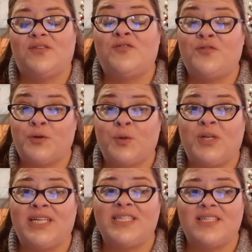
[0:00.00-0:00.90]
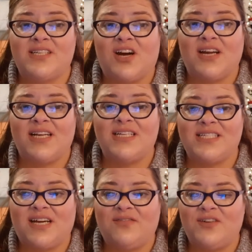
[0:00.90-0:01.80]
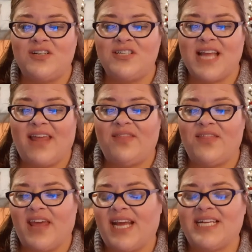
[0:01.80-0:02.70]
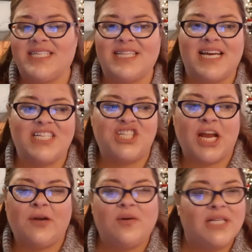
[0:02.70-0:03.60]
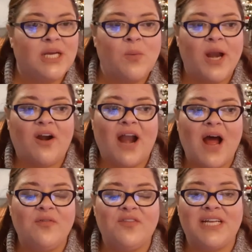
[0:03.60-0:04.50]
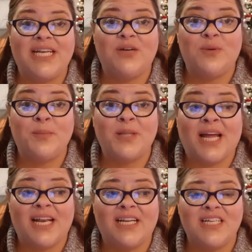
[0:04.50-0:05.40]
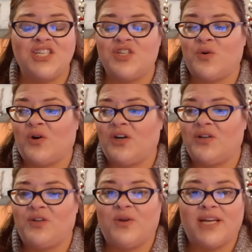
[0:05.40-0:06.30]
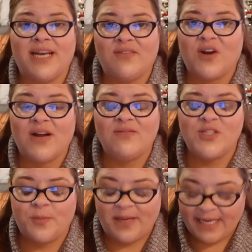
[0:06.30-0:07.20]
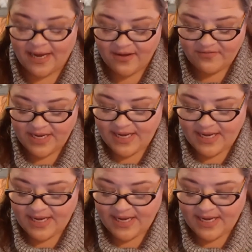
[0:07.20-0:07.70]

food in stocking stuffers and things that generally wear out that need replenished or you can never have too many of.